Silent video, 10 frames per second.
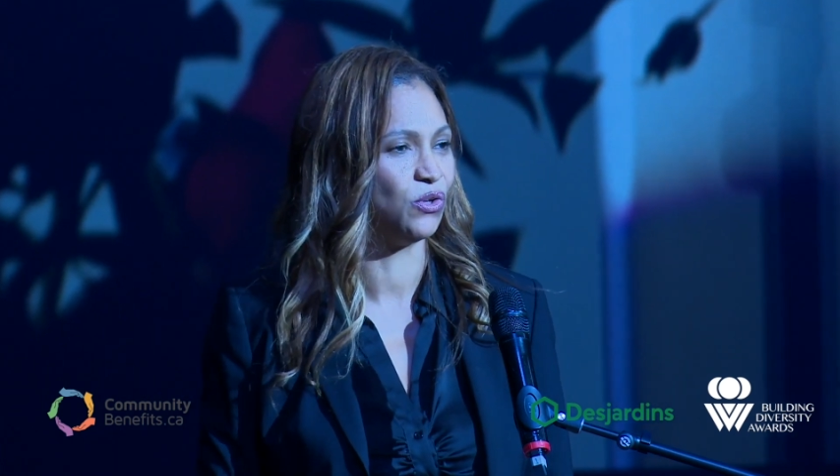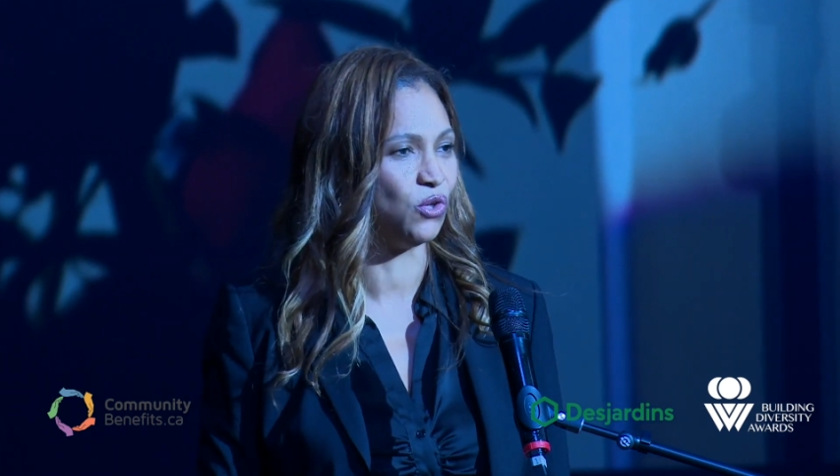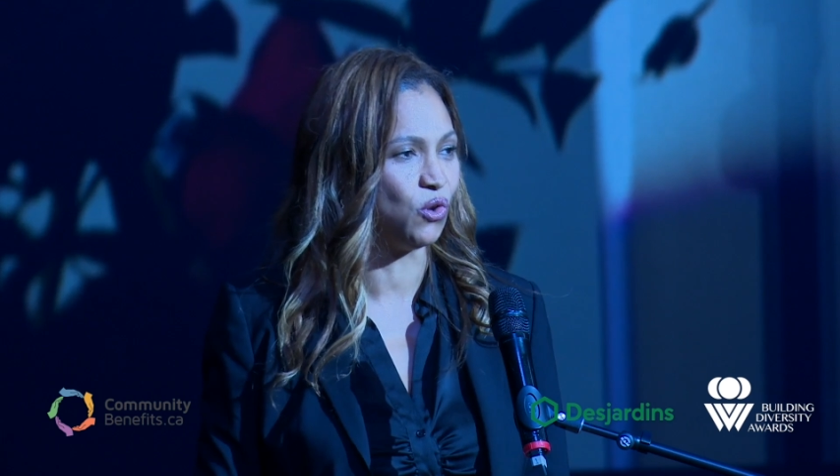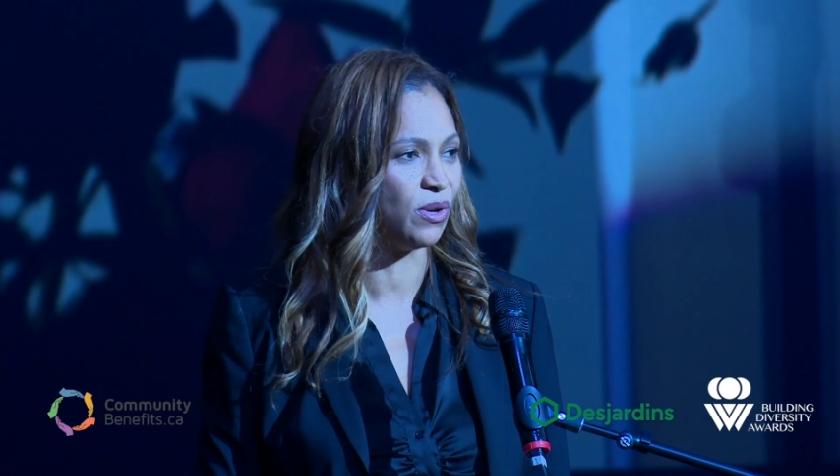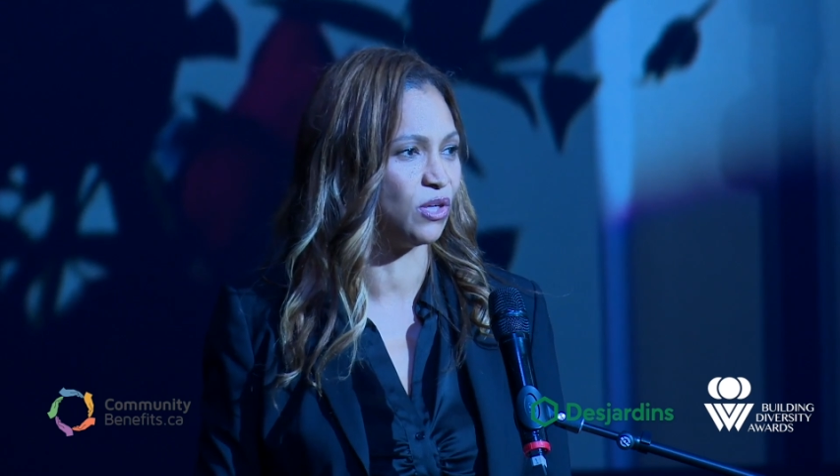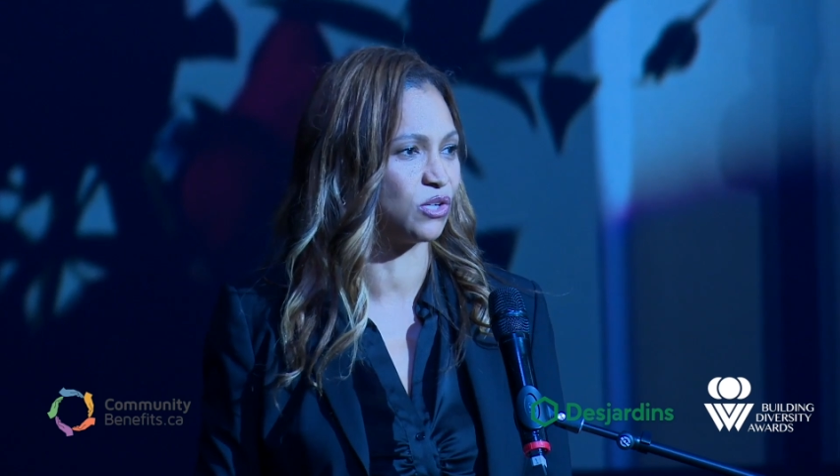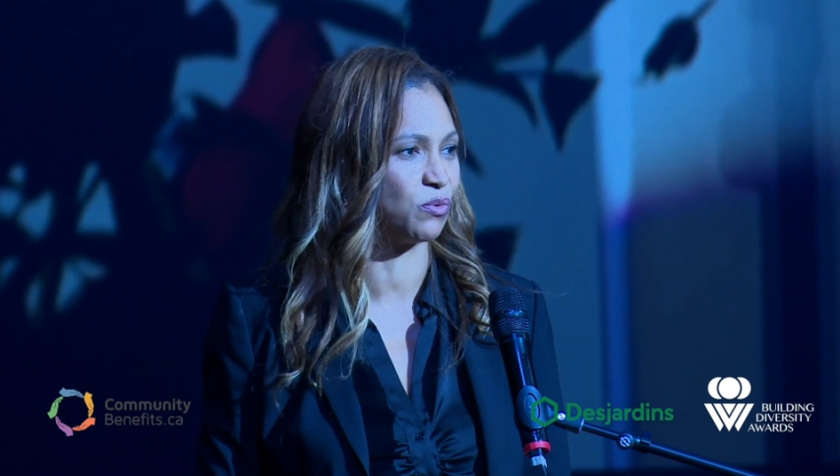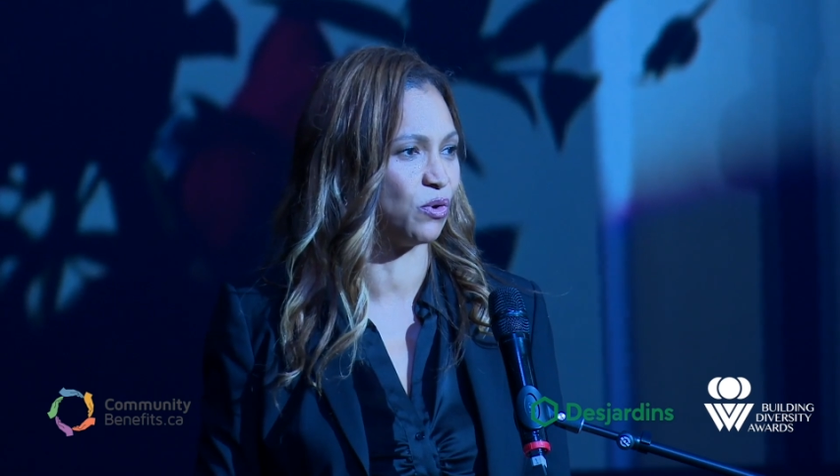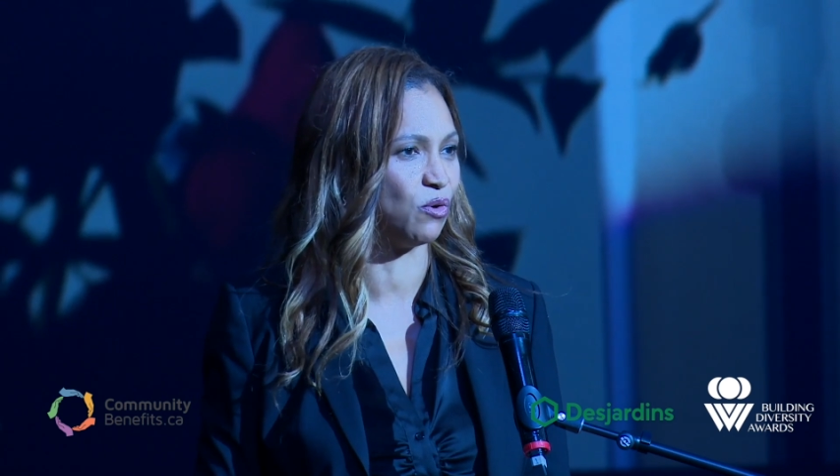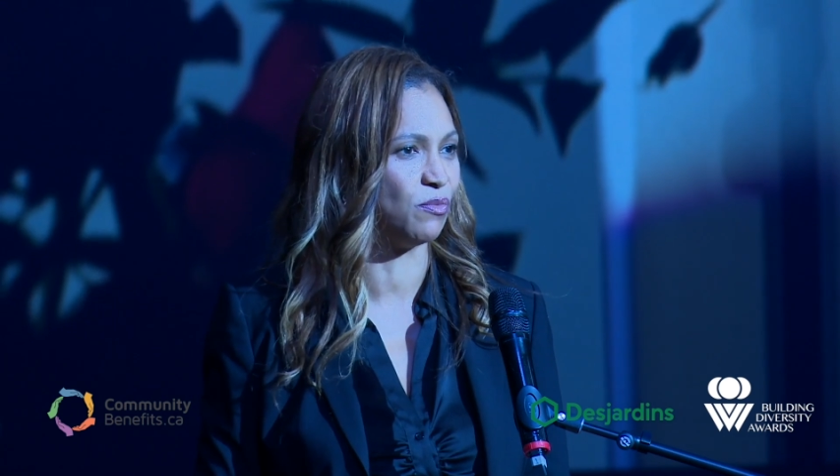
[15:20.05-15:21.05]
you in
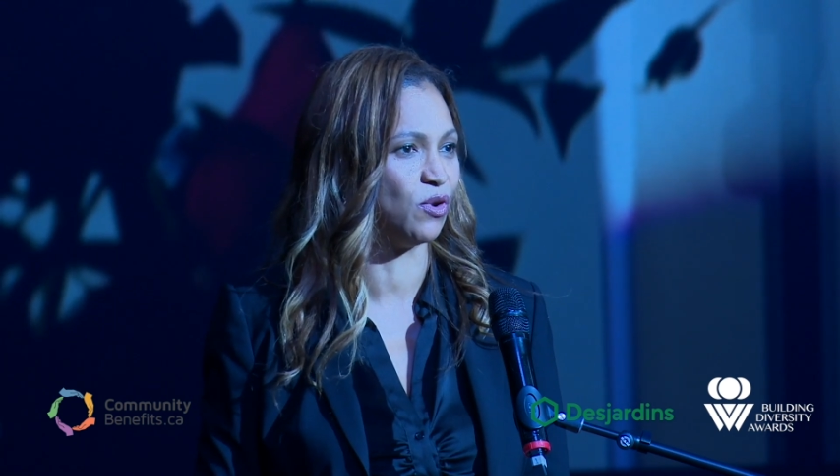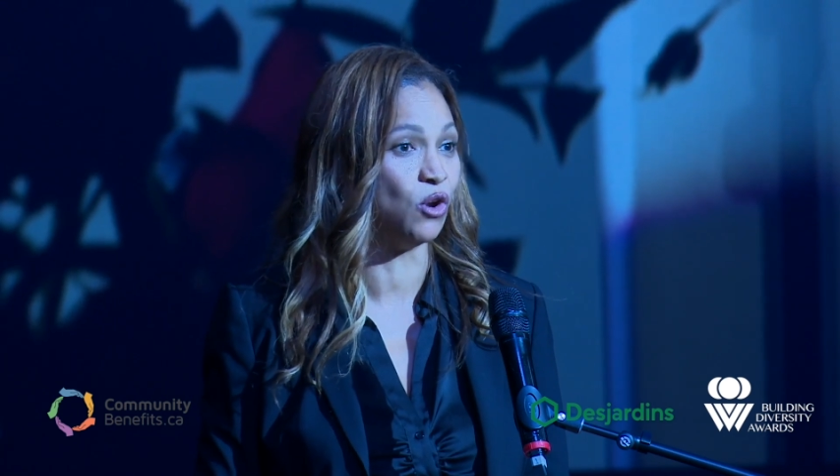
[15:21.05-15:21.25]
this room